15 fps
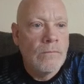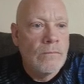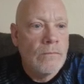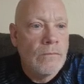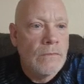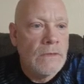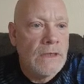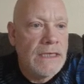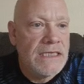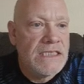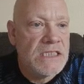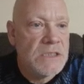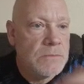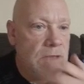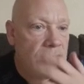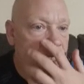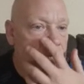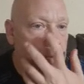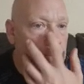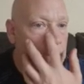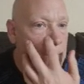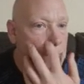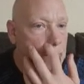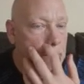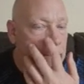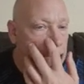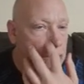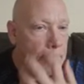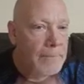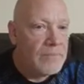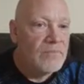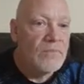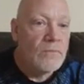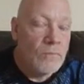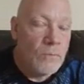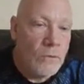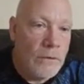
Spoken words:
And spin. We're up